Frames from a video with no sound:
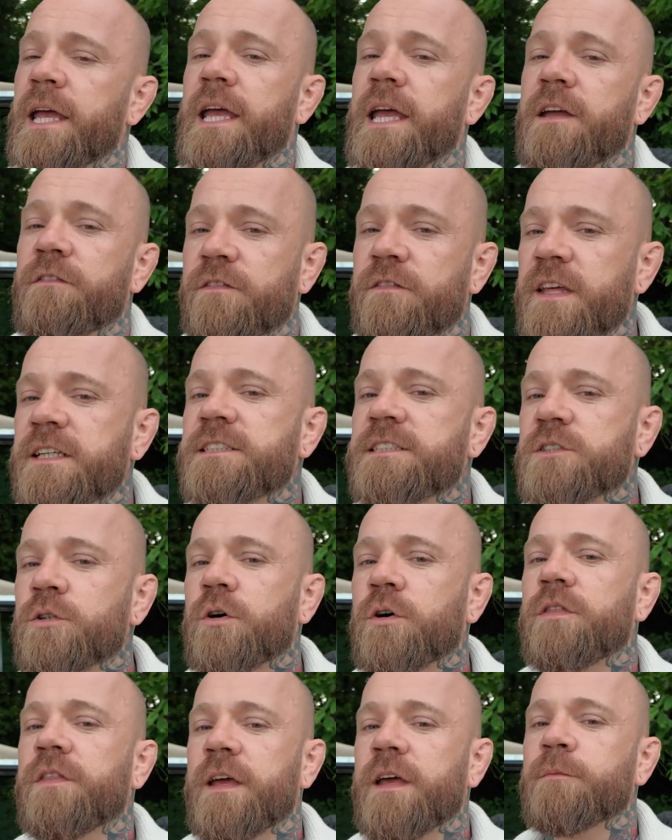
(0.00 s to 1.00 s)
If this
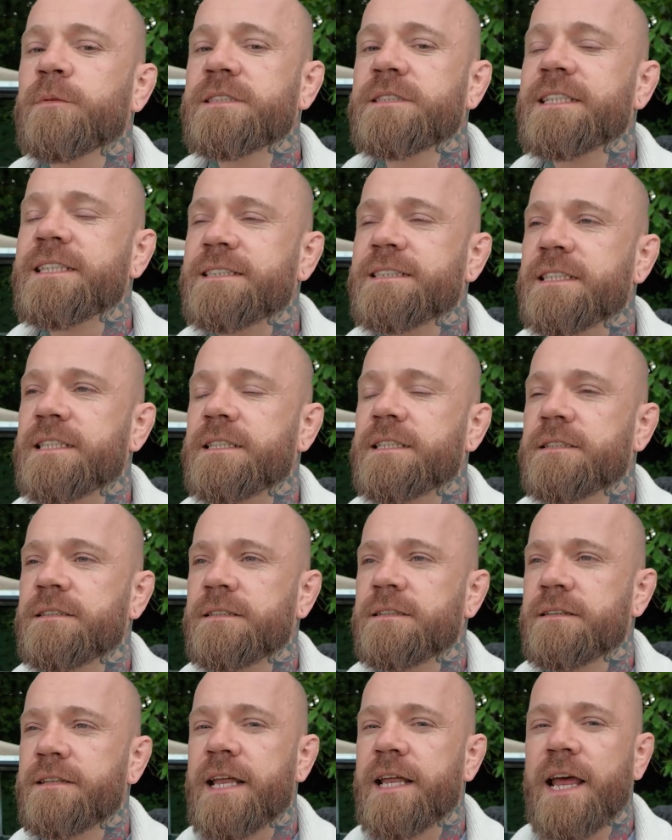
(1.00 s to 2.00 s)
sort of thing was easy,
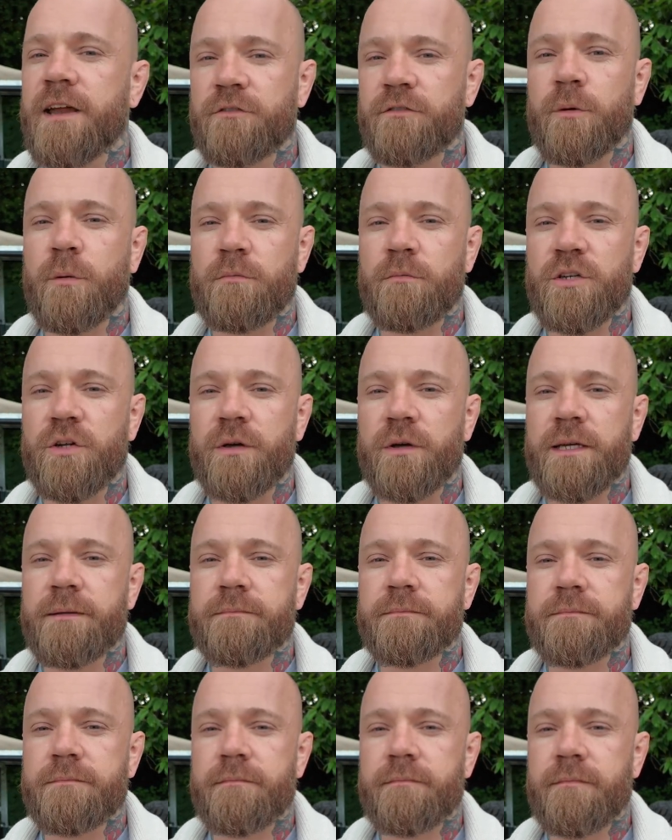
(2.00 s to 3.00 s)
then everyone would do it.
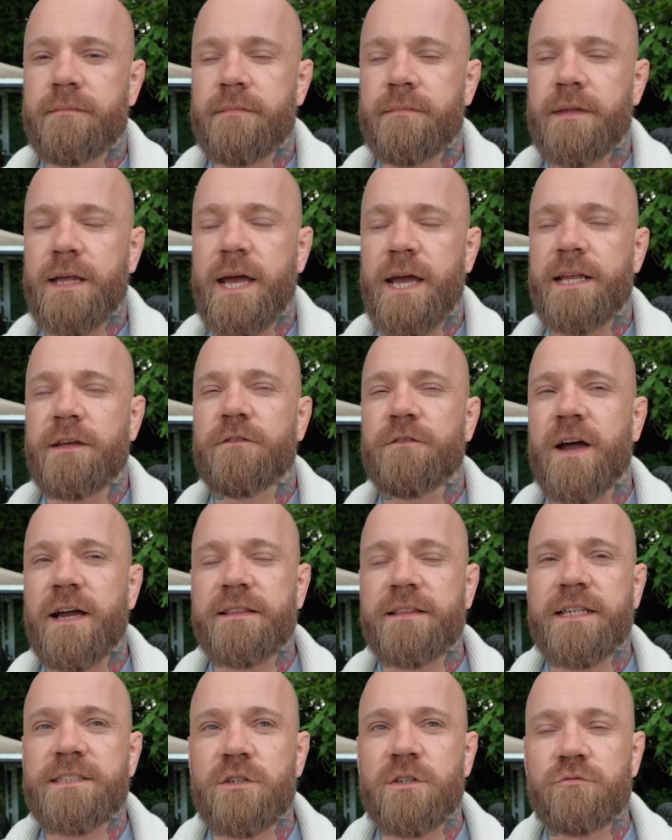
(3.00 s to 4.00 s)
And in
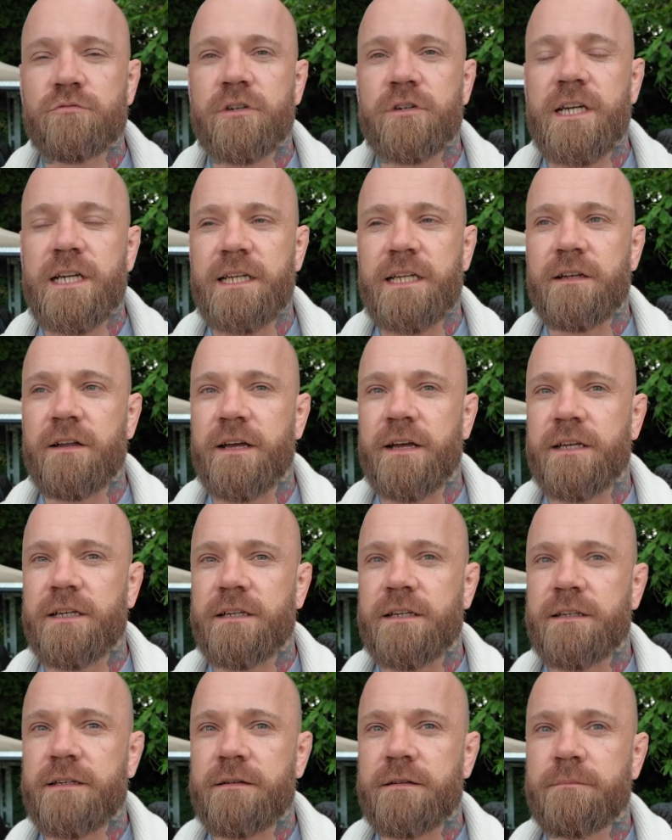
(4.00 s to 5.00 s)
fact, that's a really
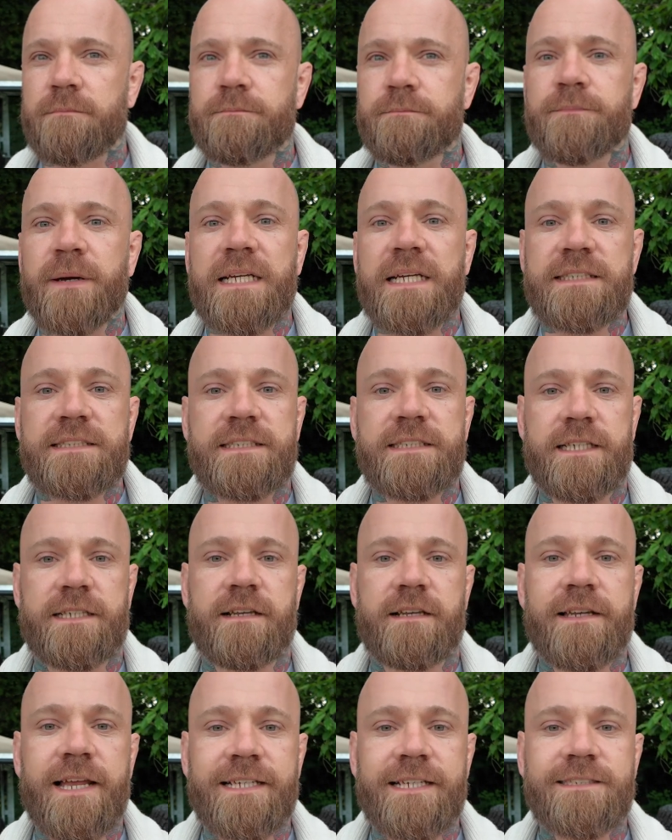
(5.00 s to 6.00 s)
like
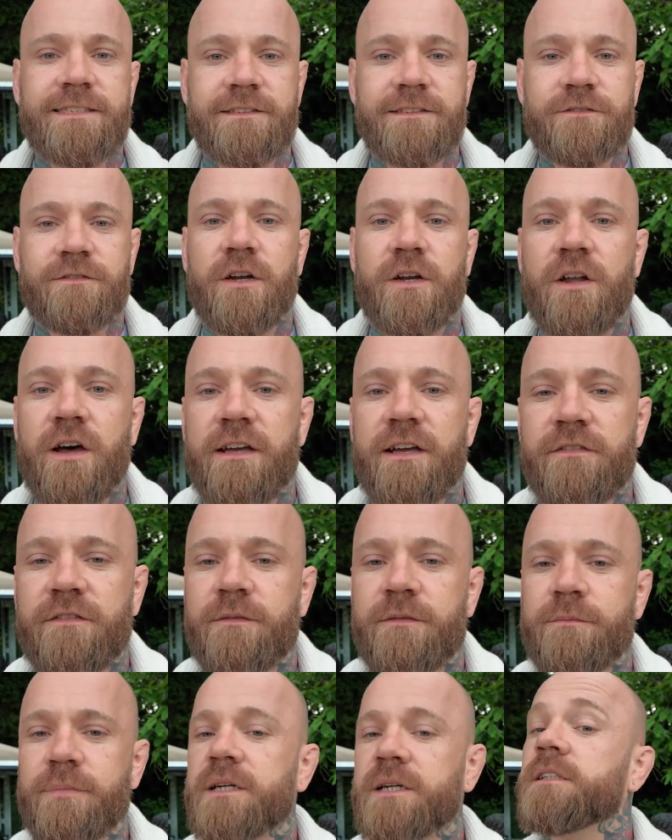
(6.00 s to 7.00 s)
basic lesson for
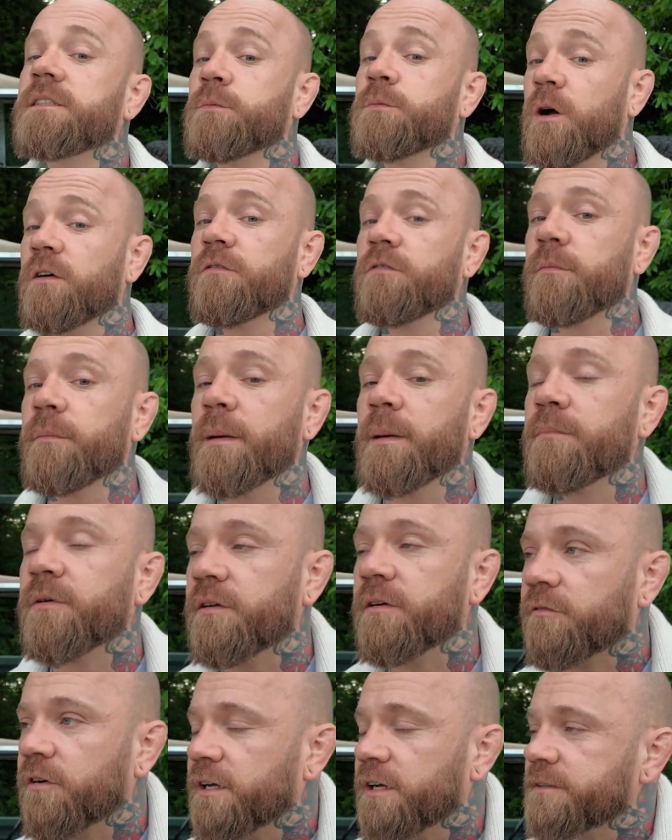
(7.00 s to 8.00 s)
life, but it's worth
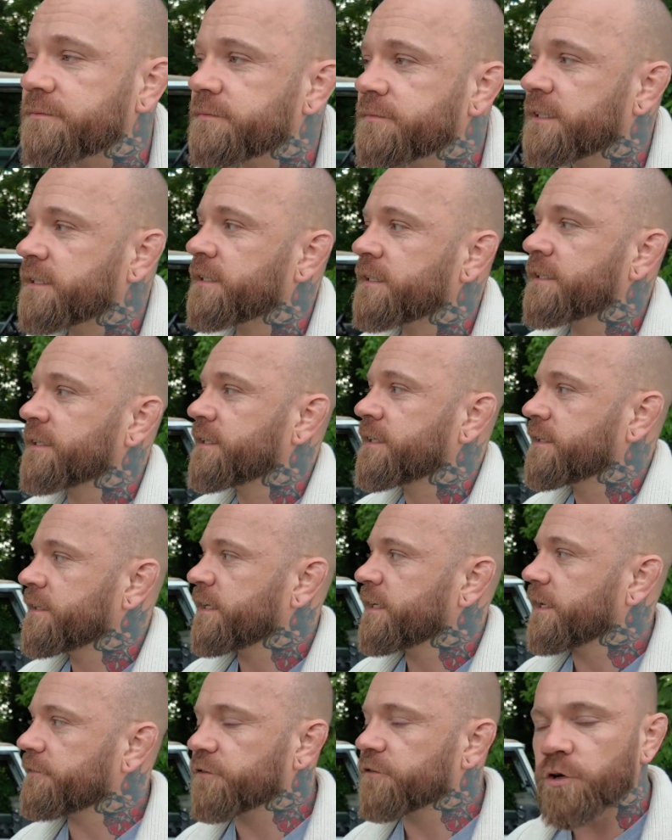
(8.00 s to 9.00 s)
remembering, right?
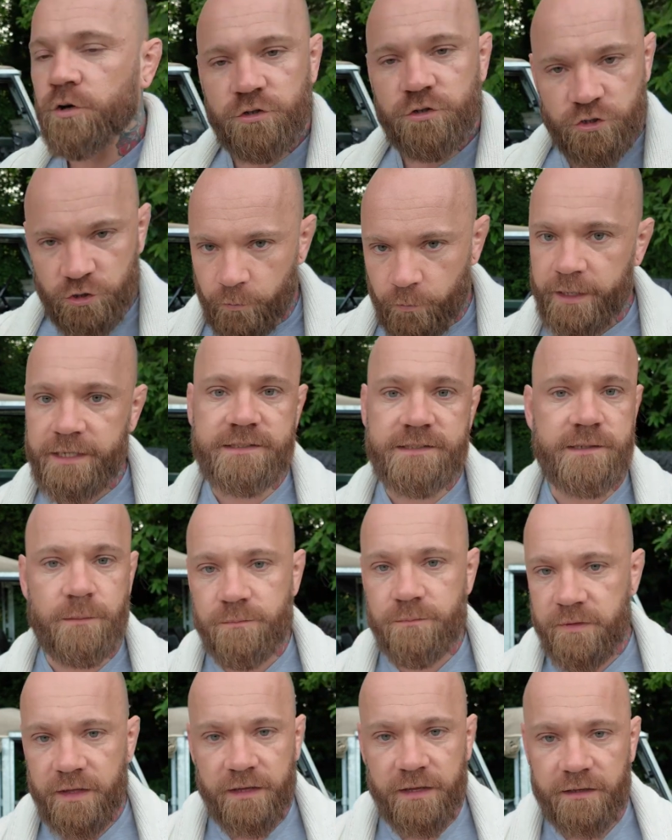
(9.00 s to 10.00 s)
If you're doing
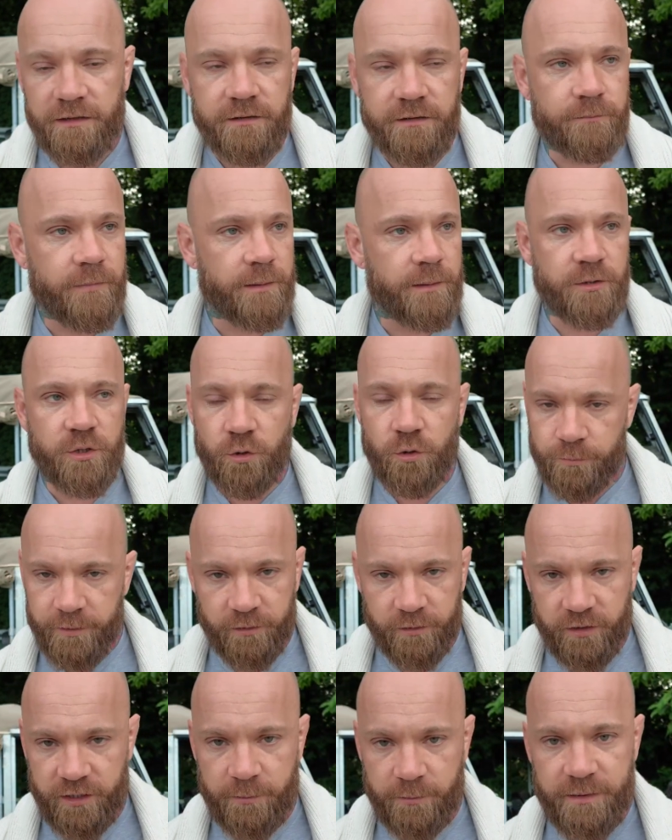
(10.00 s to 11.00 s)
something, maybe you're
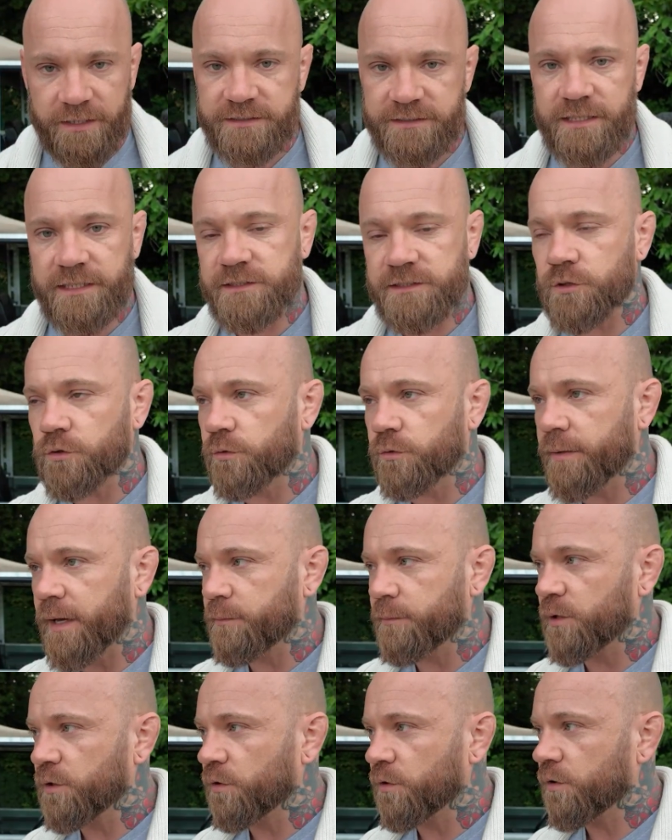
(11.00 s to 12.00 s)
building a business or
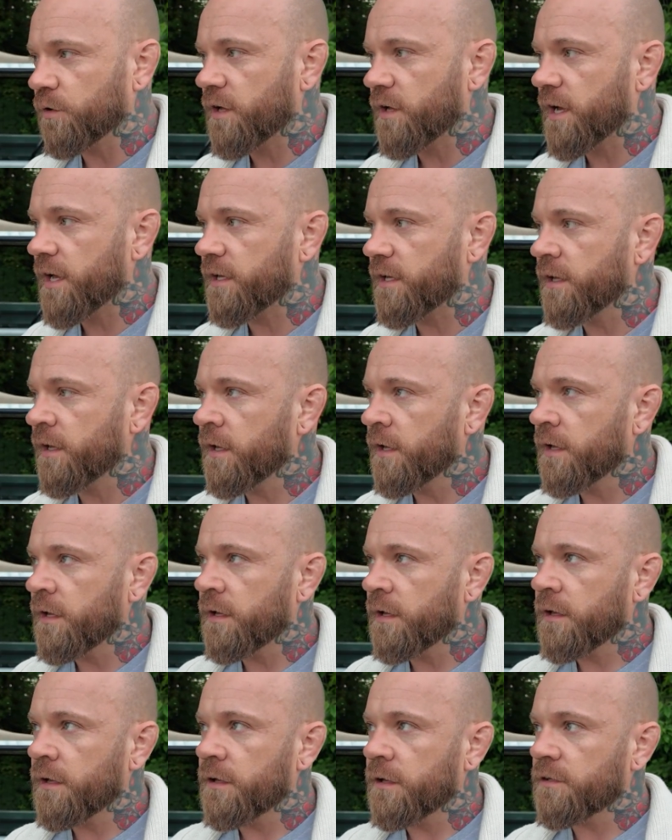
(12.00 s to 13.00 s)
maybe you're like
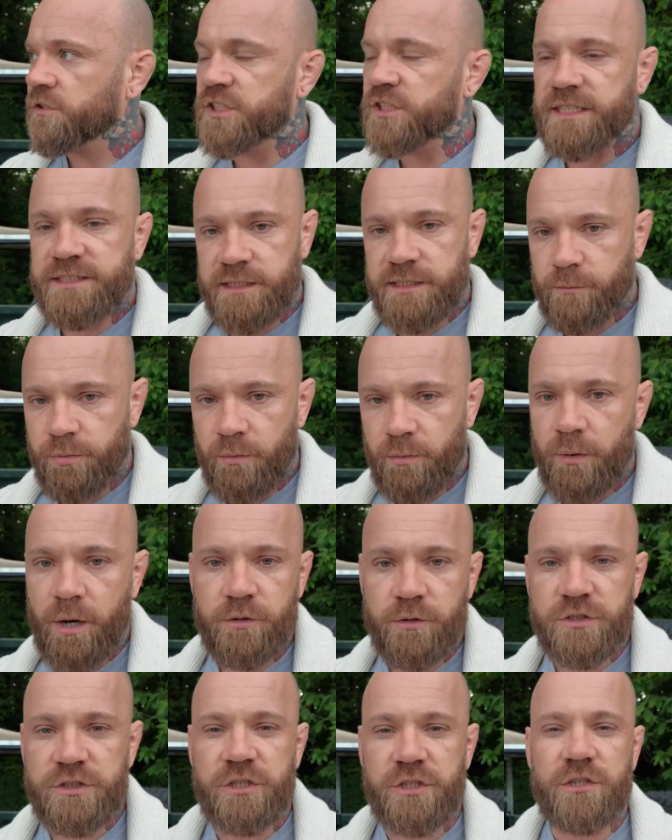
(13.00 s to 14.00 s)
chasing a
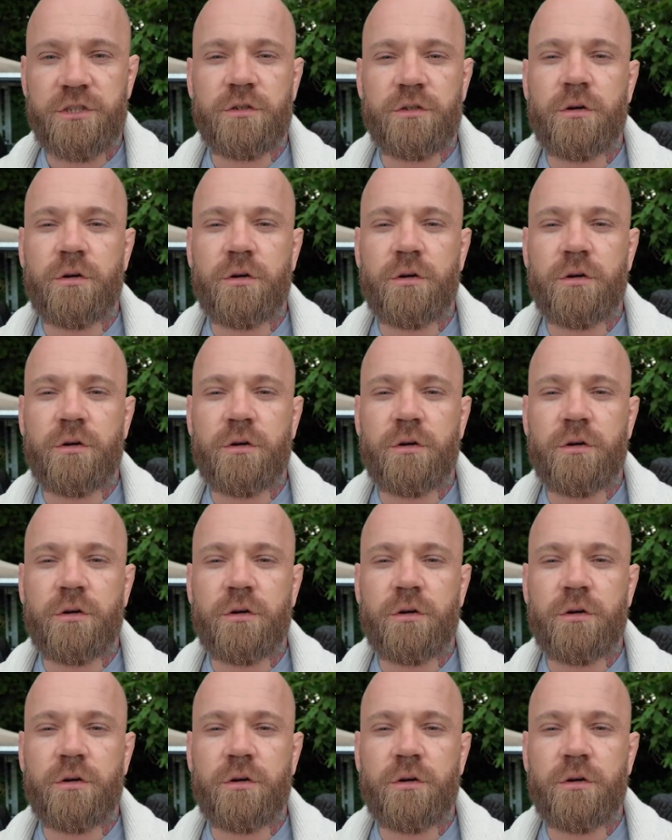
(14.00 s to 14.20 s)
promotion